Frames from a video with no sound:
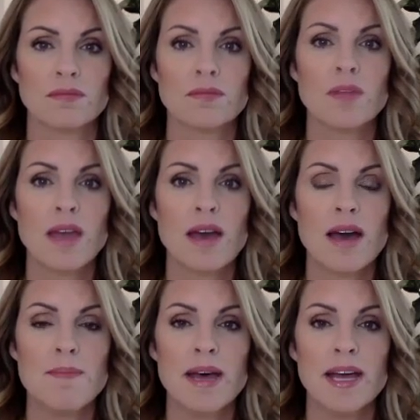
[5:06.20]
Yeah,
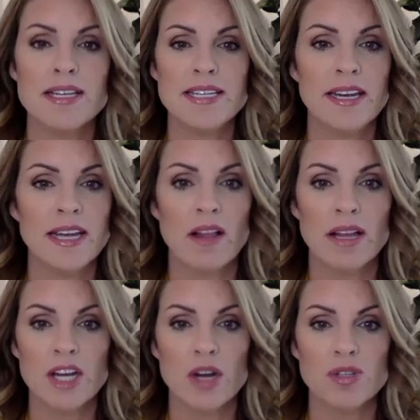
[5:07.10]
I bet. And Danielle, I
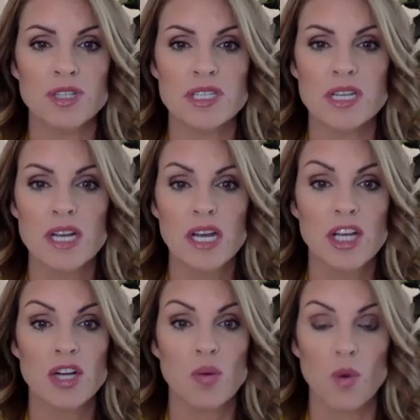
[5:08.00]
know just,
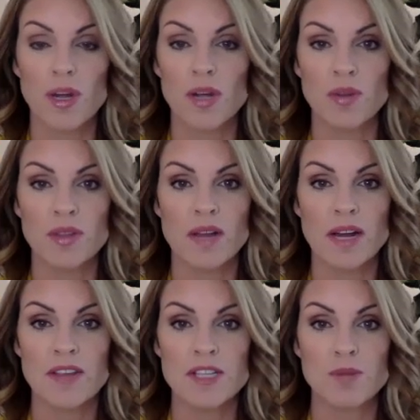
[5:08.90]
working with a lot
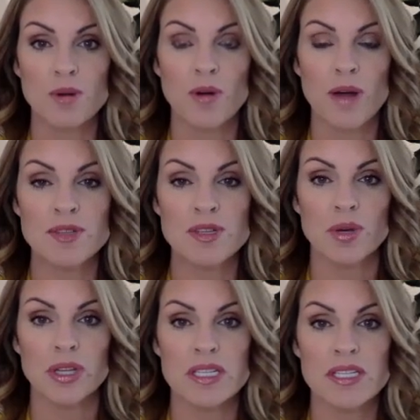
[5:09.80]
of these programs, you
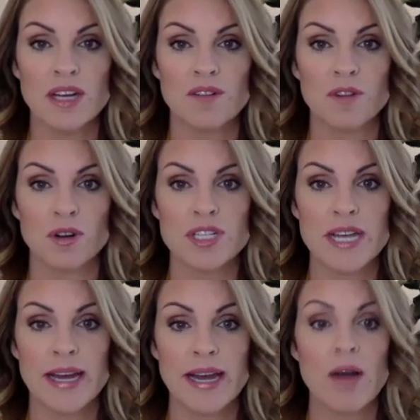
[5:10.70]
really see it
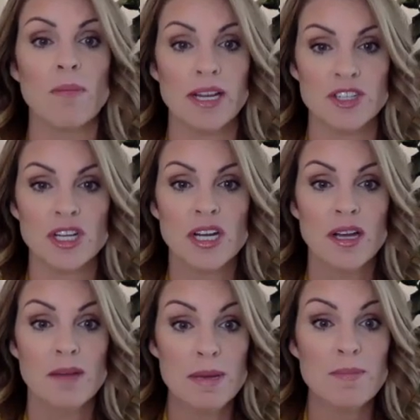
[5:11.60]
firsthand how much
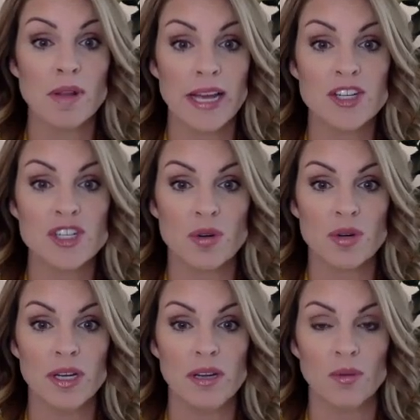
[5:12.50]
people like
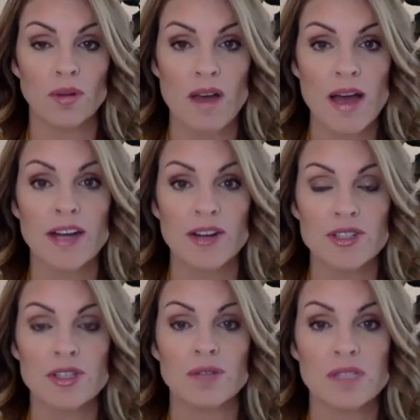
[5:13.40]
Jody rely on your
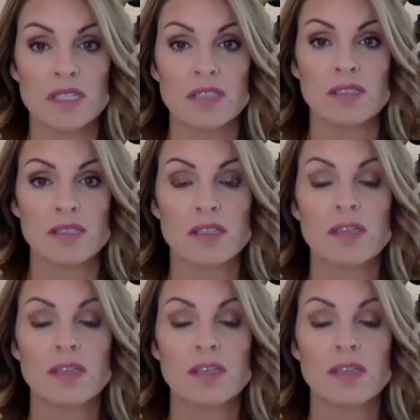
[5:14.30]
services.